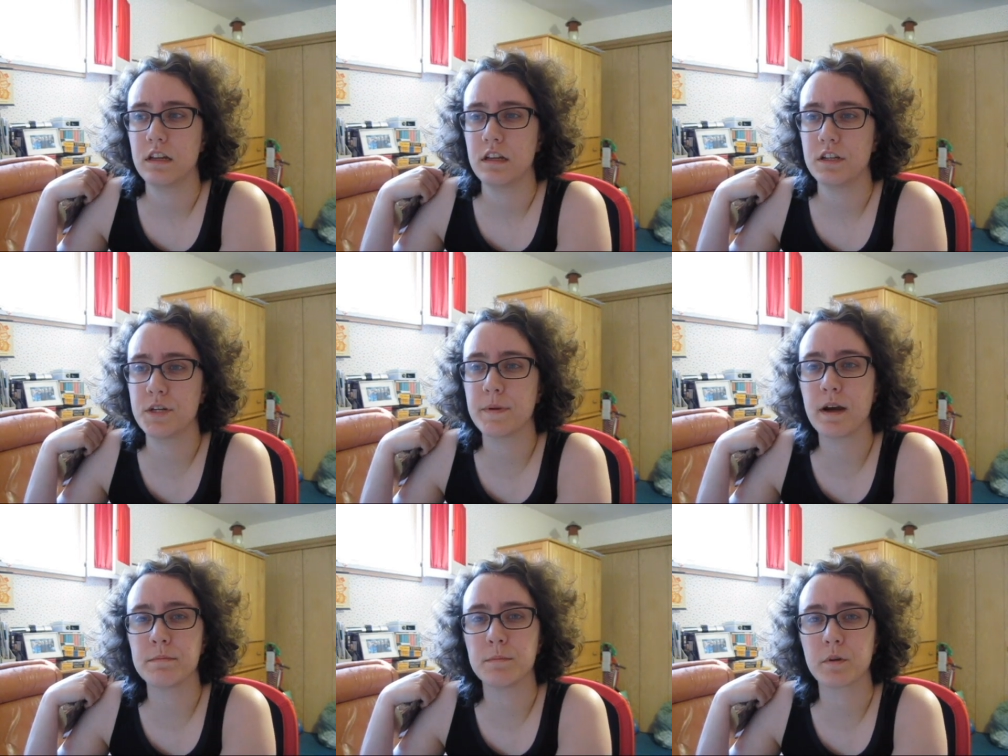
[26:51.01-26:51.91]
she
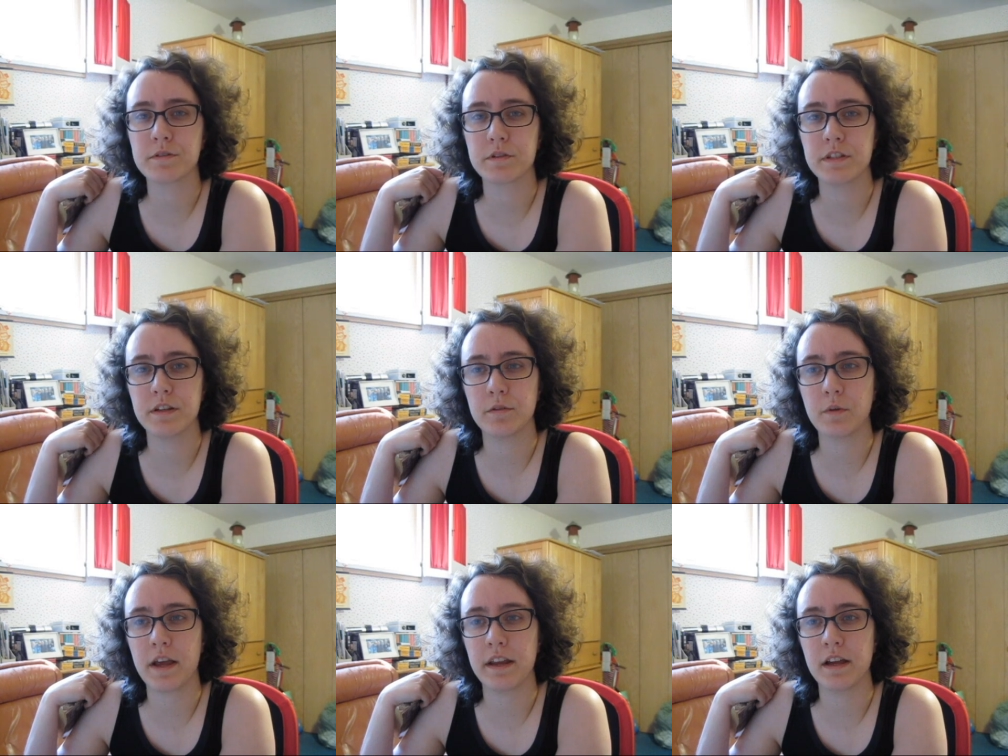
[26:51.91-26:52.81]
becomes more interested in
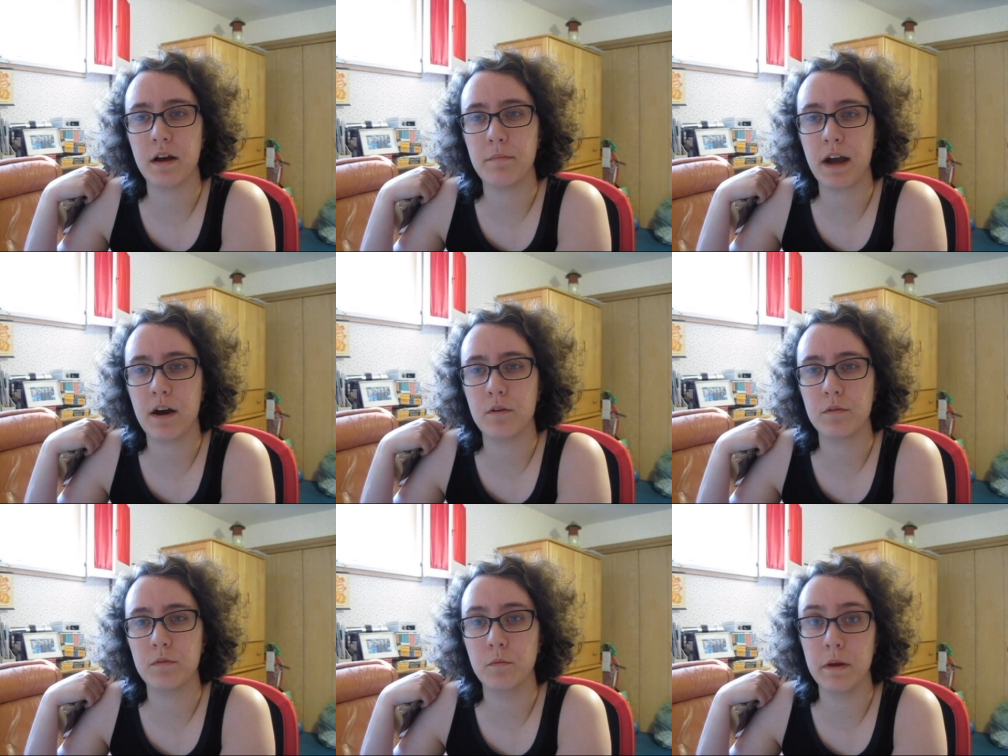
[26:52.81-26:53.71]
writing about
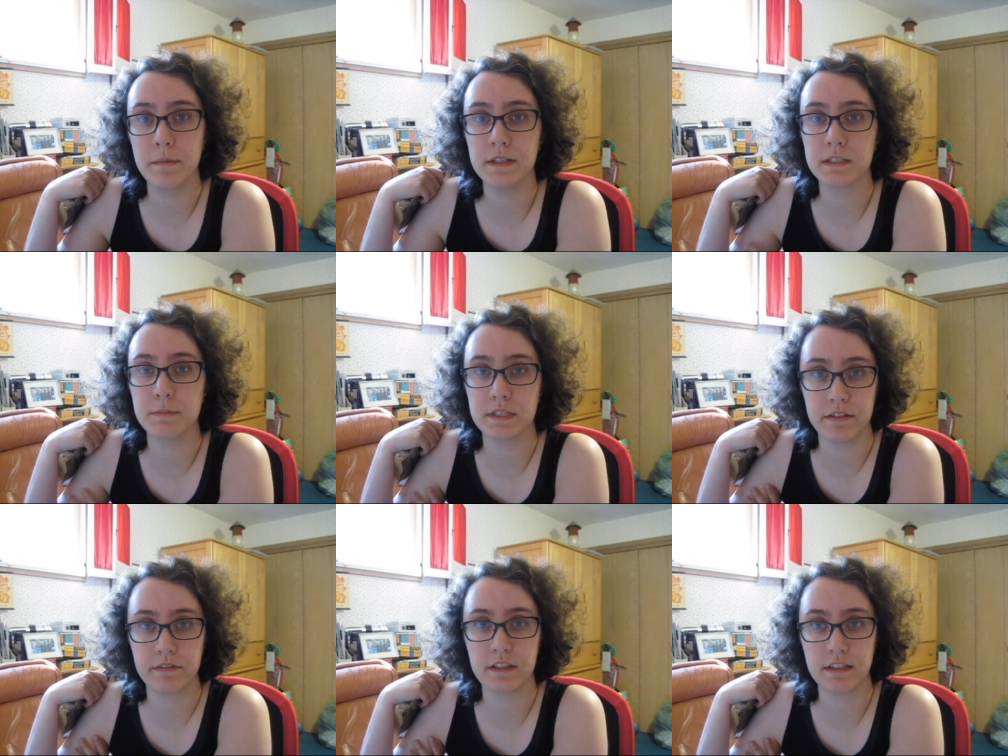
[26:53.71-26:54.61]
women
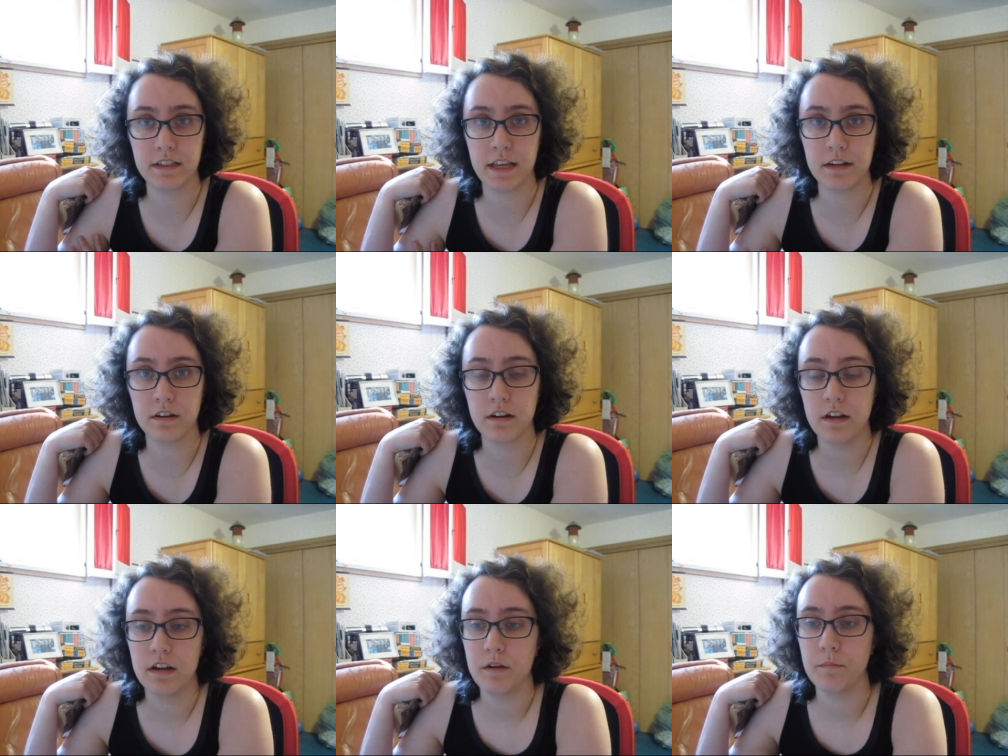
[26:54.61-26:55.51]
specifically later,
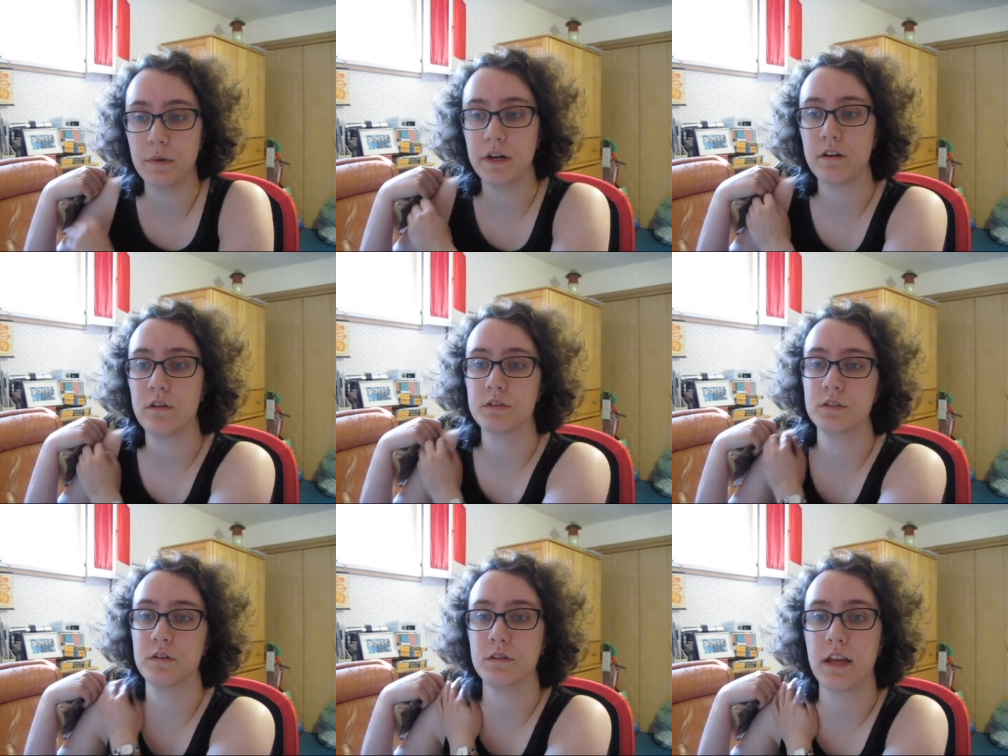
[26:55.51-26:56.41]
but
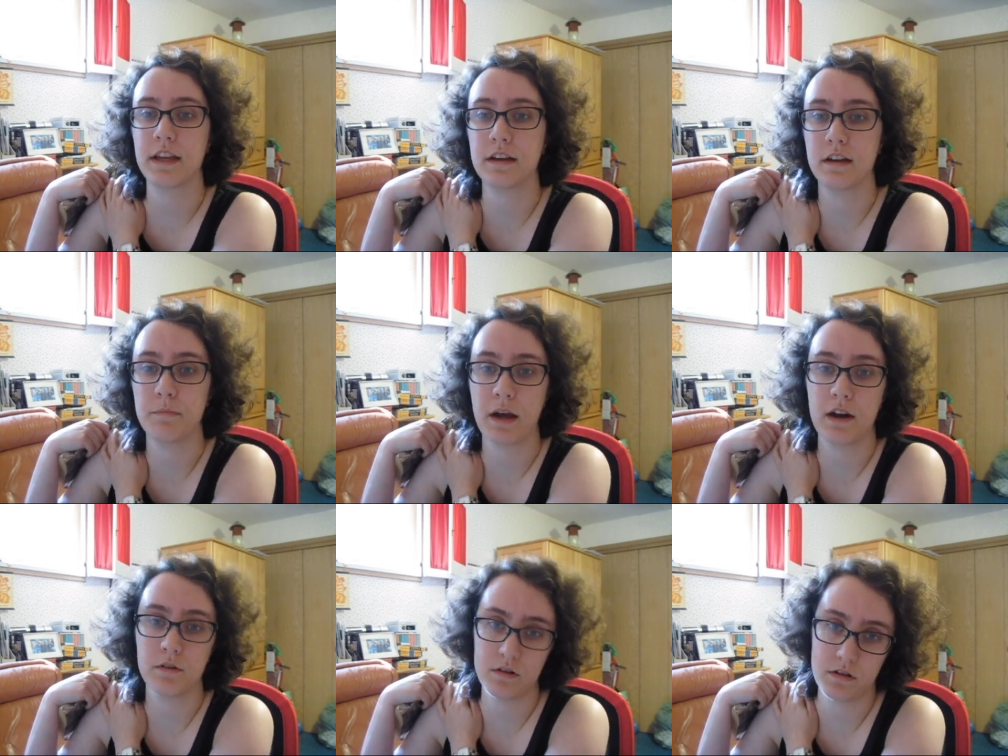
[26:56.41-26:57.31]
also, like,
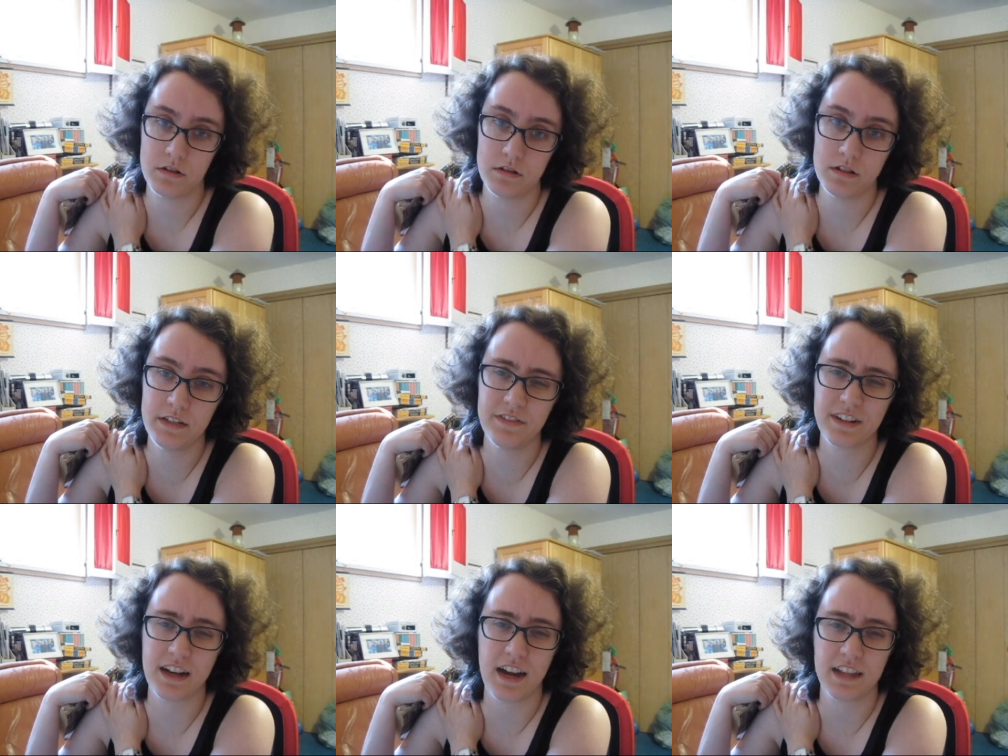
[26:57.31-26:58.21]
about
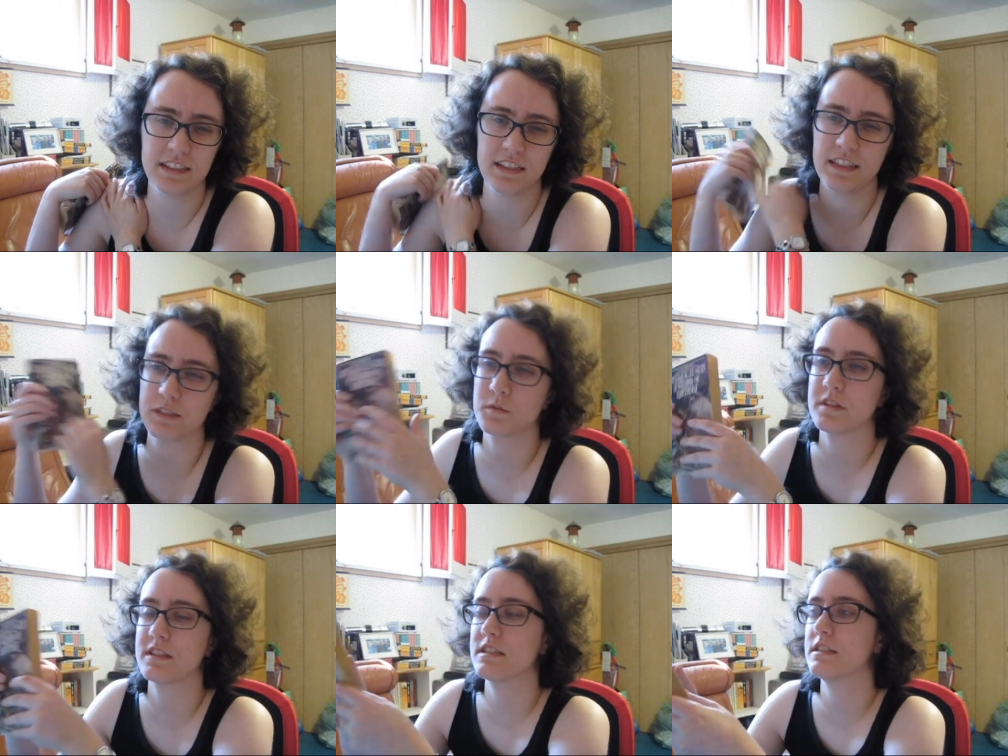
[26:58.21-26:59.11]
different kinds of things.
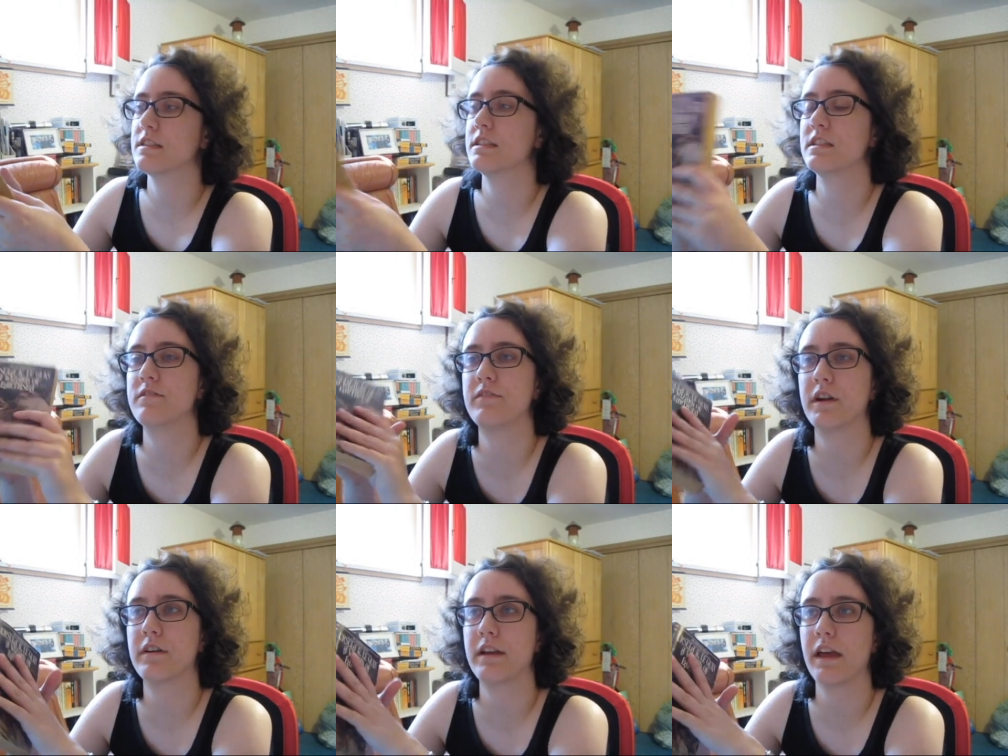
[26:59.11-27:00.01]
Whereas this is
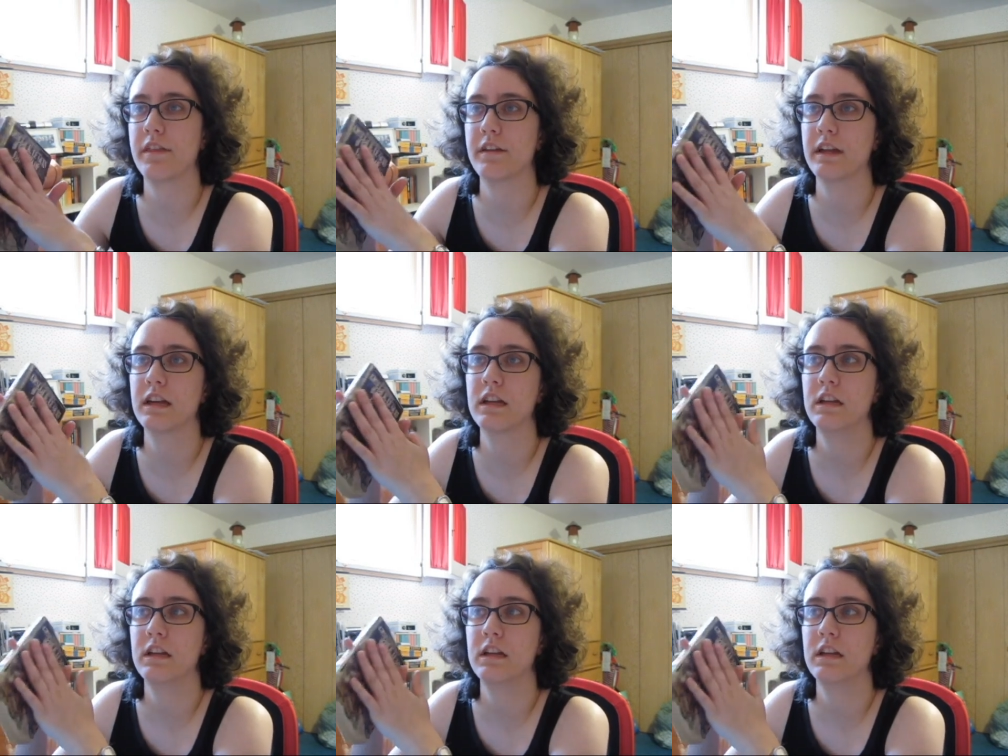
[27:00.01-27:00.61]
very, I think,